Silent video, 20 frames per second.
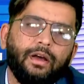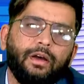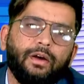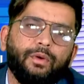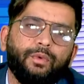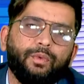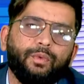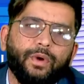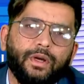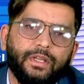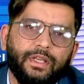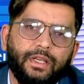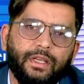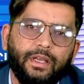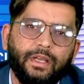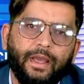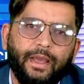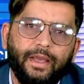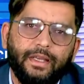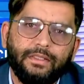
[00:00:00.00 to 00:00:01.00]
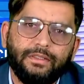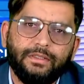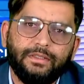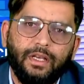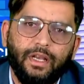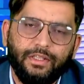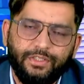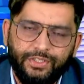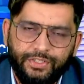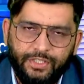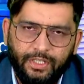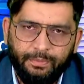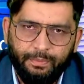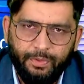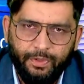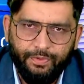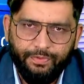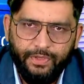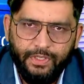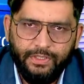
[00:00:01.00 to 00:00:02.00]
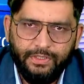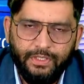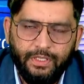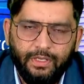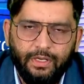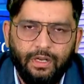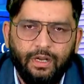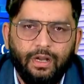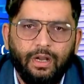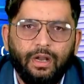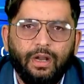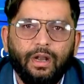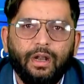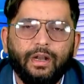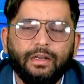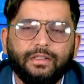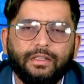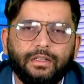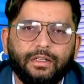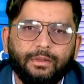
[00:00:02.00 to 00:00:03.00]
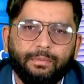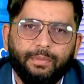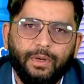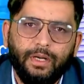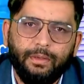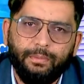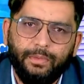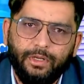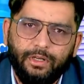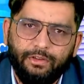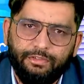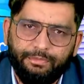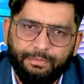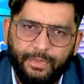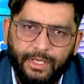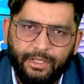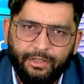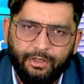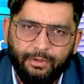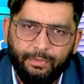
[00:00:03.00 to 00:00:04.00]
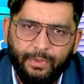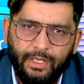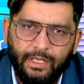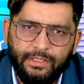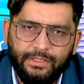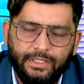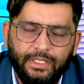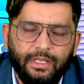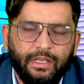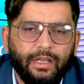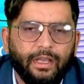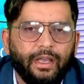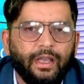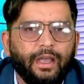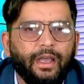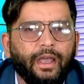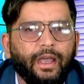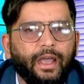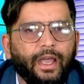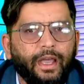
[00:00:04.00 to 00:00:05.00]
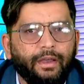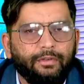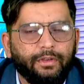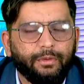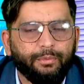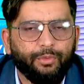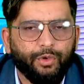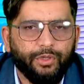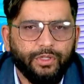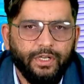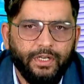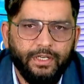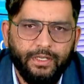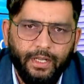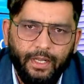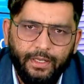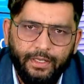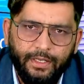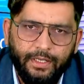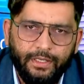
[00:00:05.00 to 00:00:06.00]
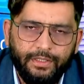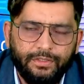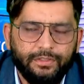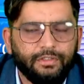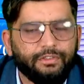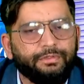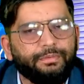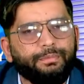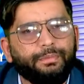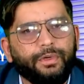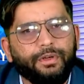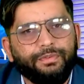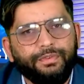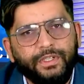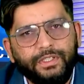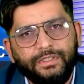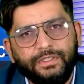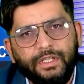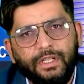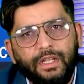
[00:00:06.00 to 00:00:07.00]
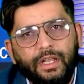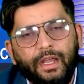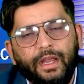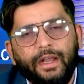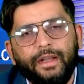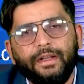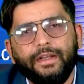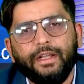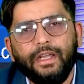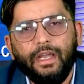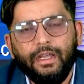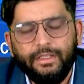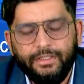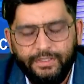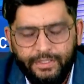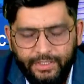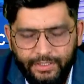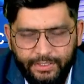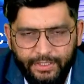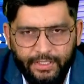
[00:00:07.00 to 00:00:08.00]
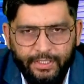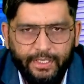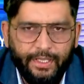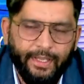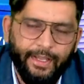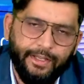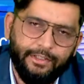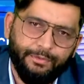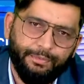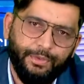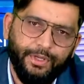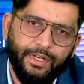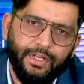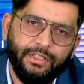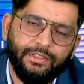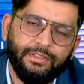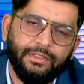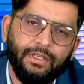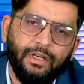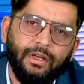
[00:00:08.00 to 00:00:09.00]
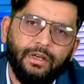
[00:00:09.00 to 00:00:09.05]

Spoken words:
working as assistant professor at the Department of Microbiology, having more than 10 years of professional and teaching experience